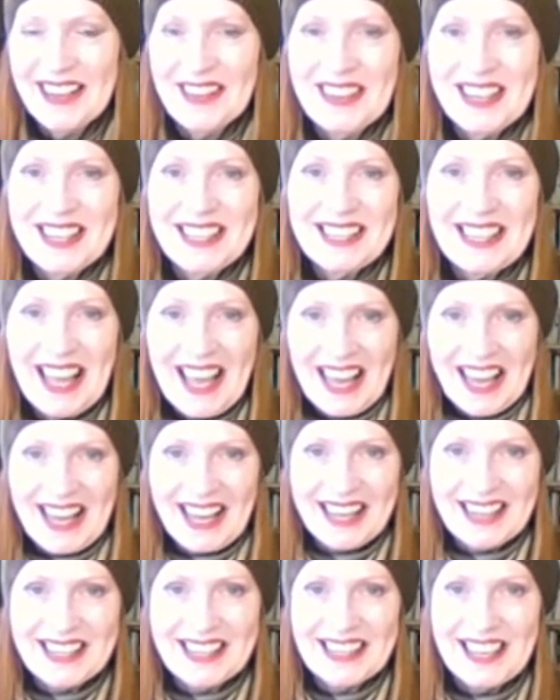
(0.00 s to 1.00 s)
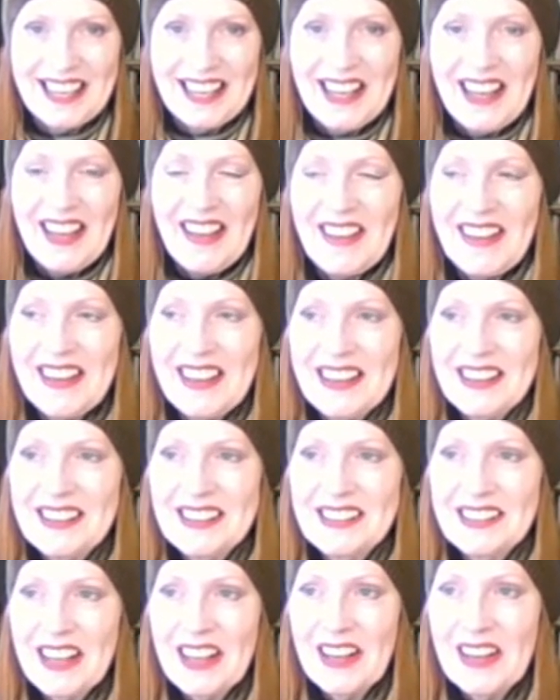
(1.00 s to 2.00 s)
This hat
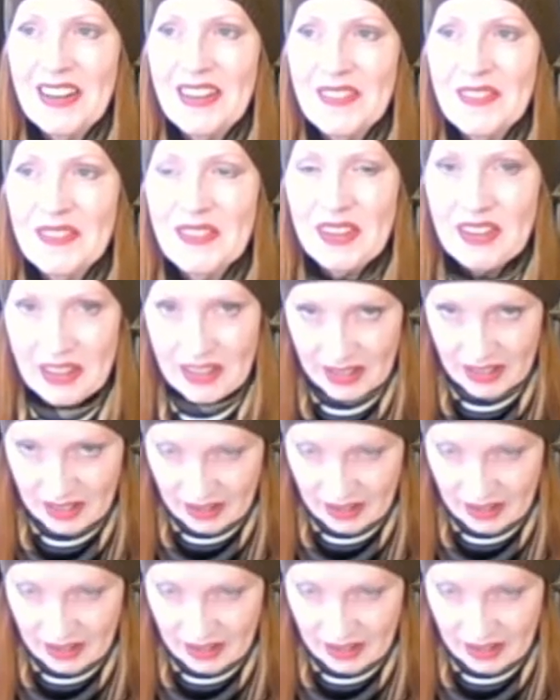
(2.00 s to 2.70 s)
is a